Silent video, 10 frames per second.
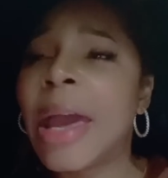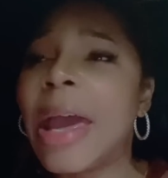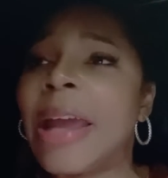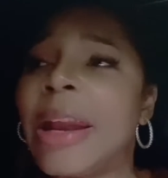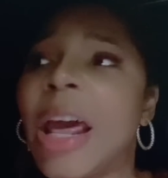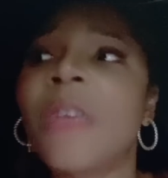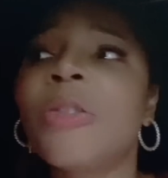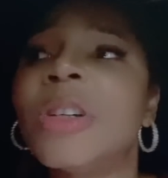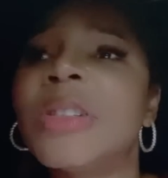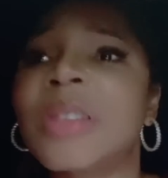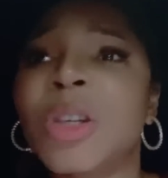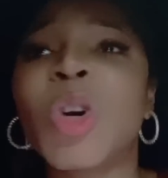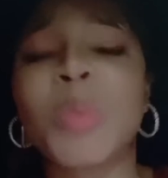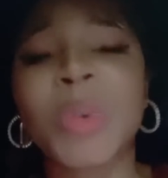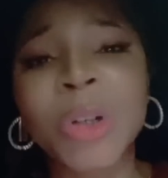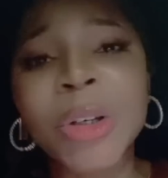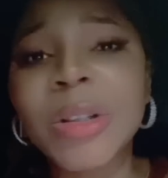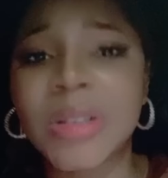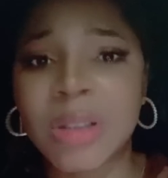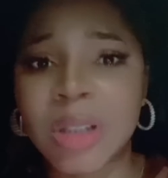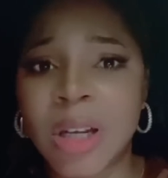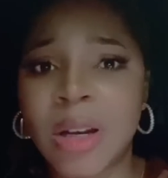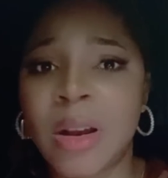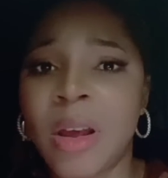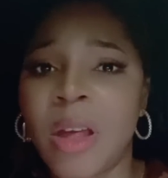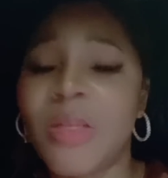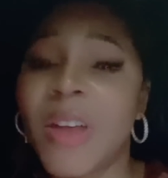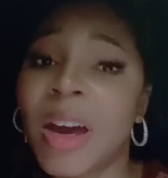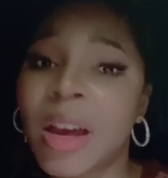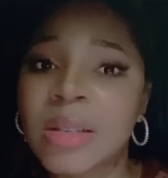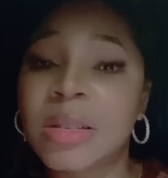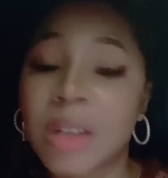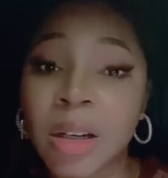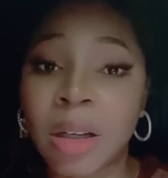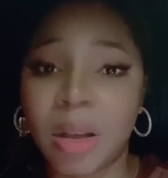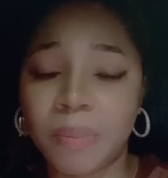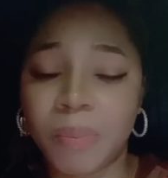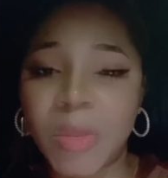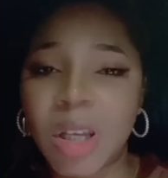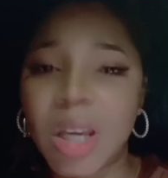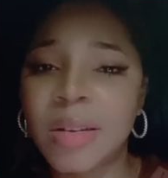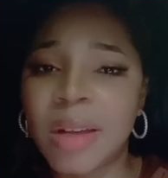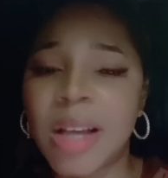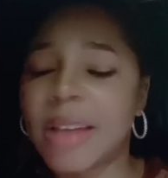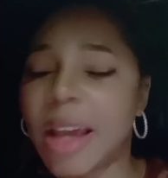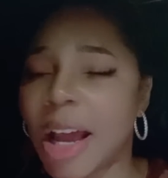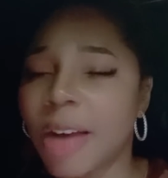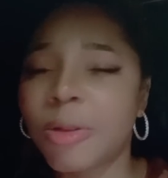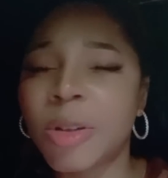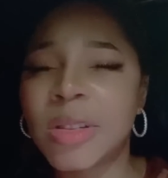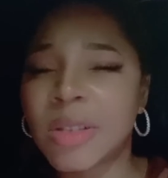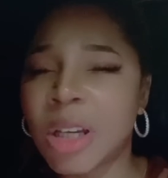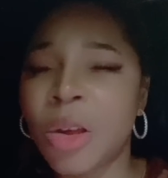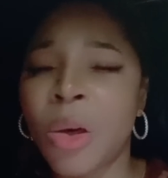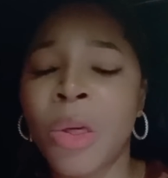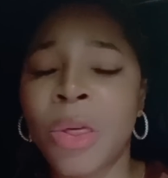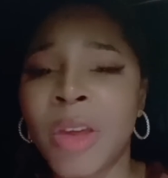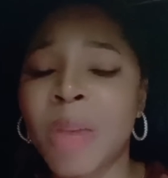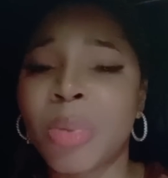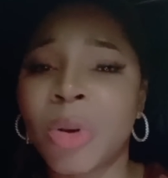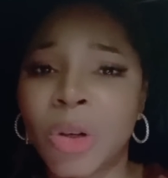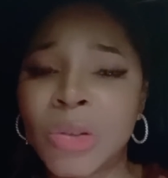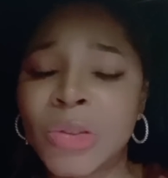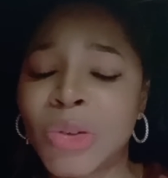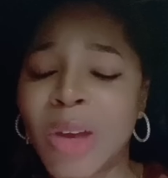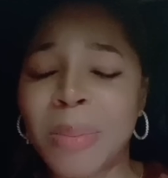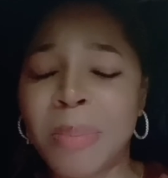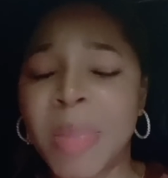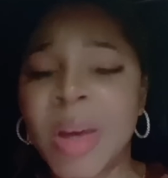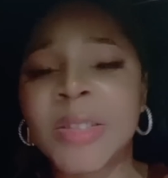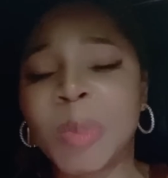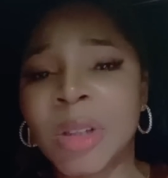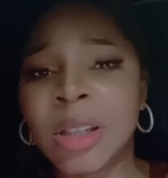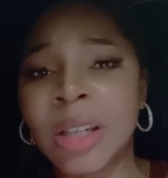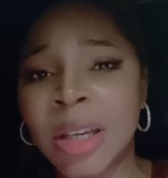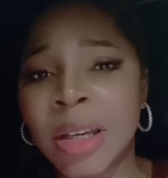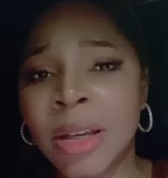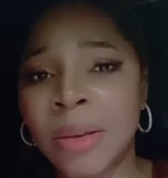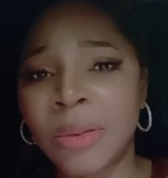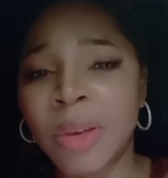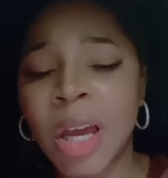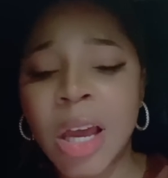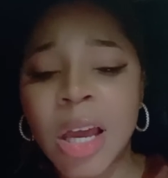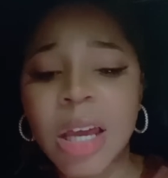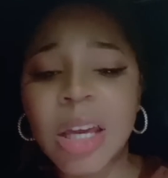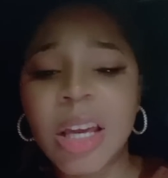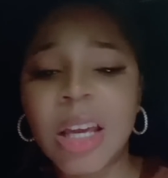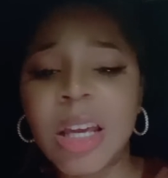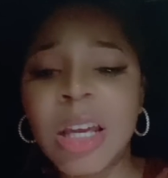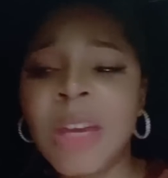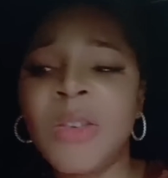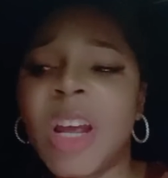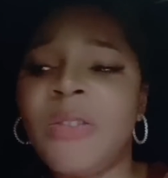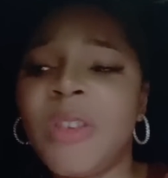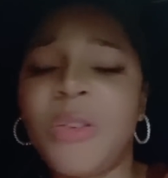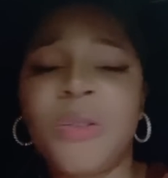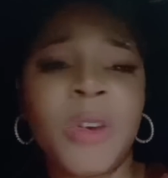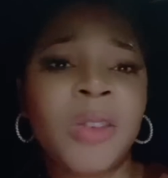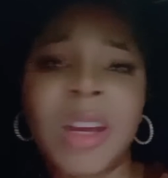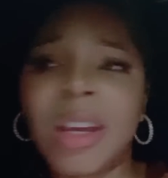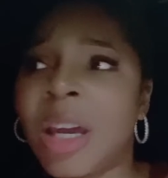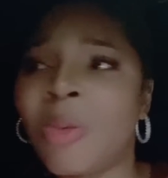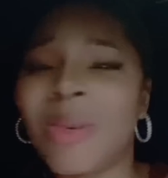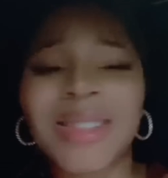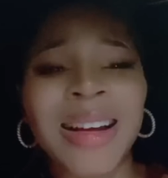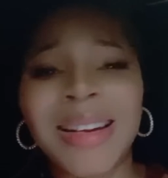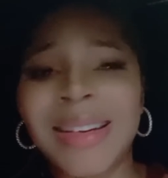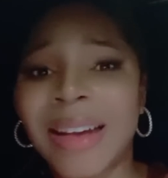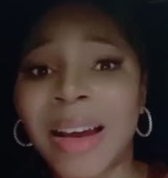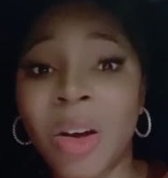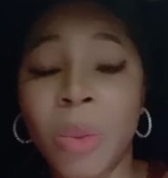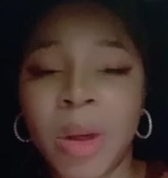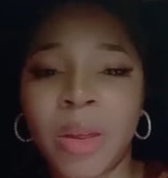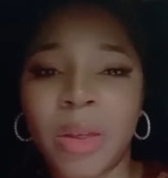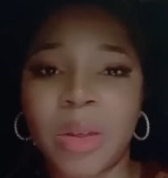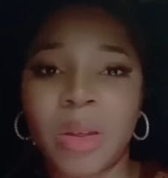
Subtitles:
and every single person that has done it. He takes every single thing personal, and best believe, even if it feels like it was not dealt with